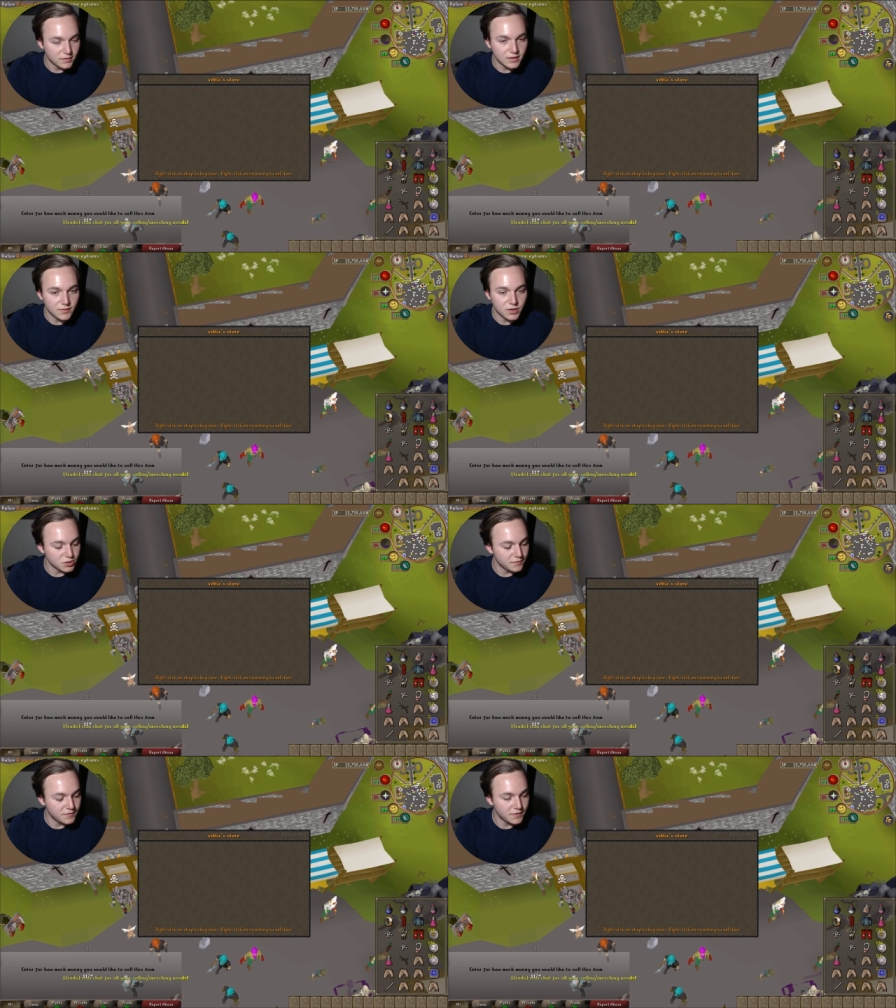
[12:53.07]

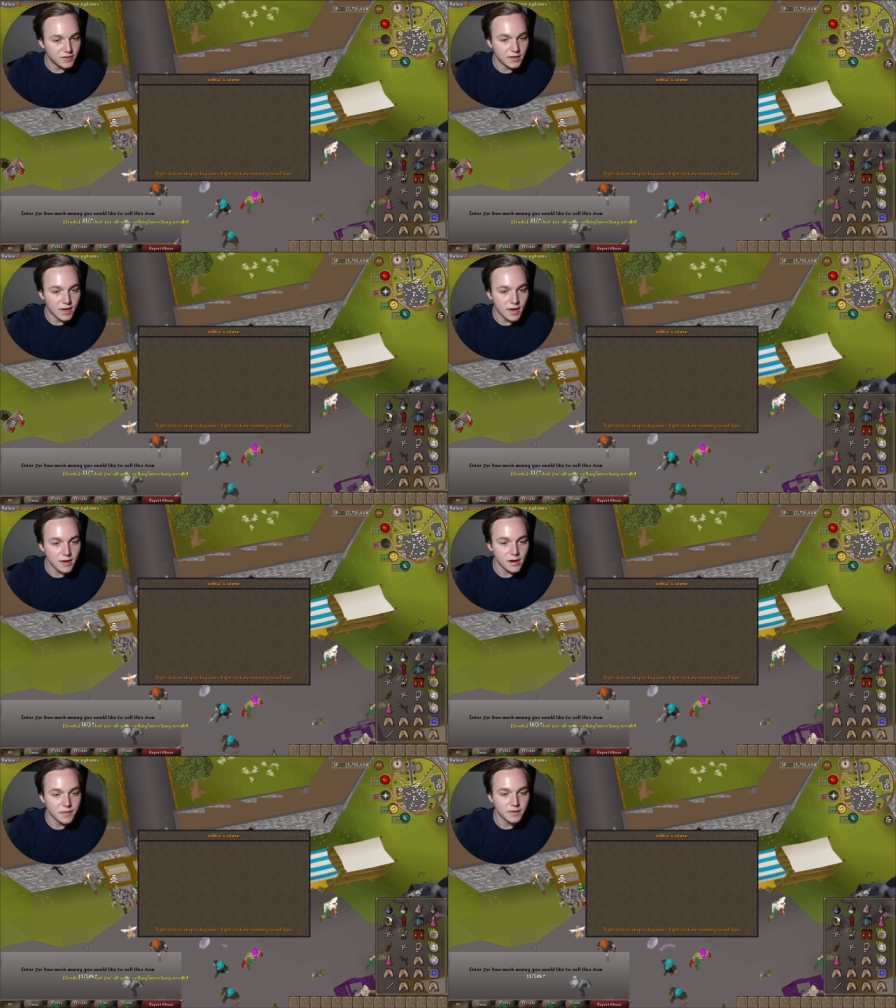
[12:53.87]

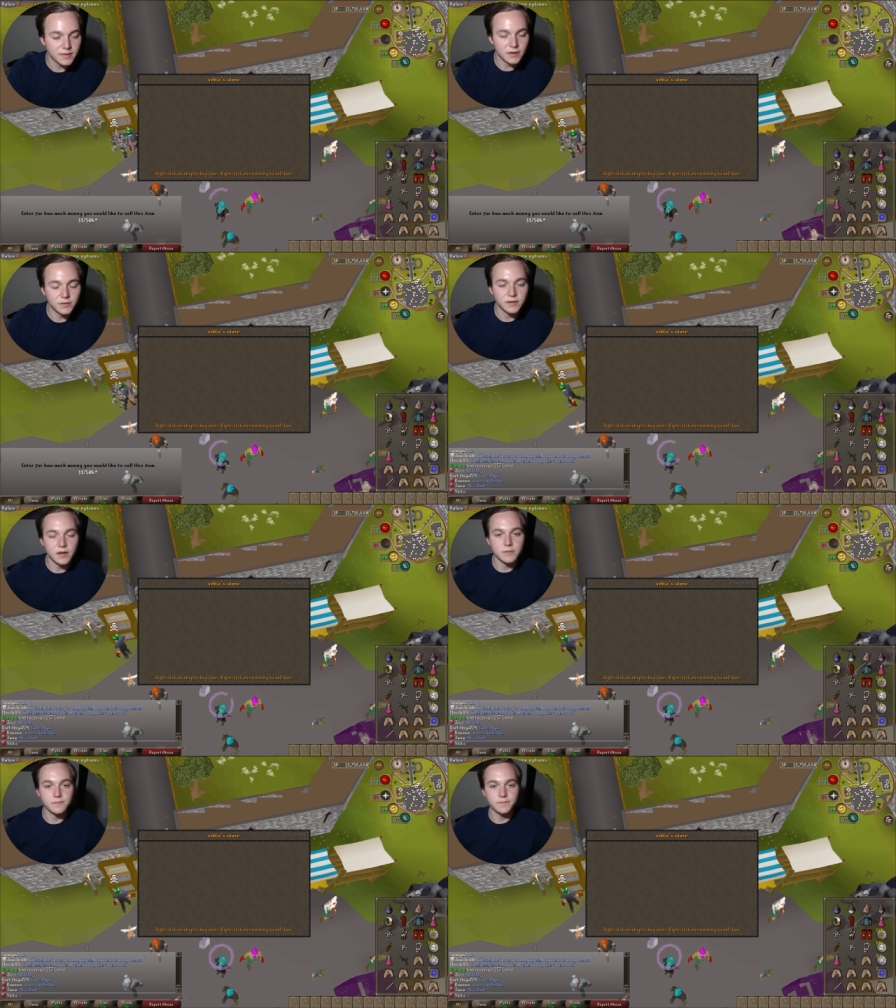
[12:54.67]
750k, I think that'll
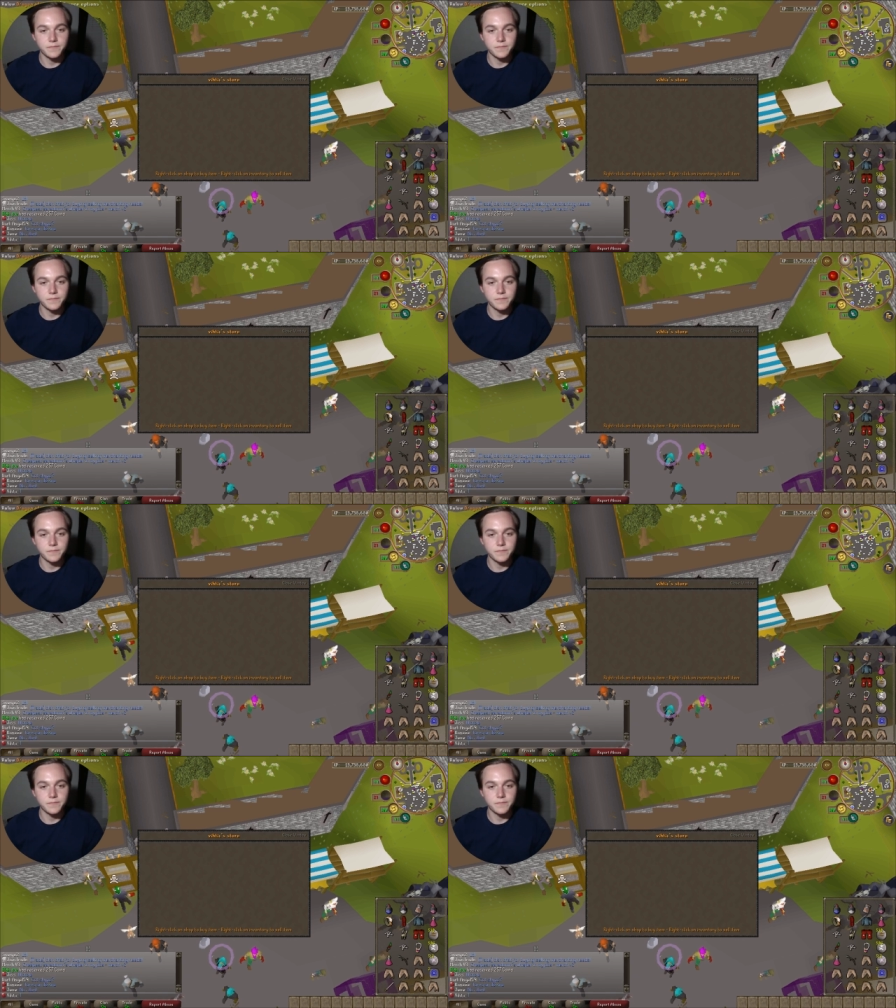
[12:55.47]
sell.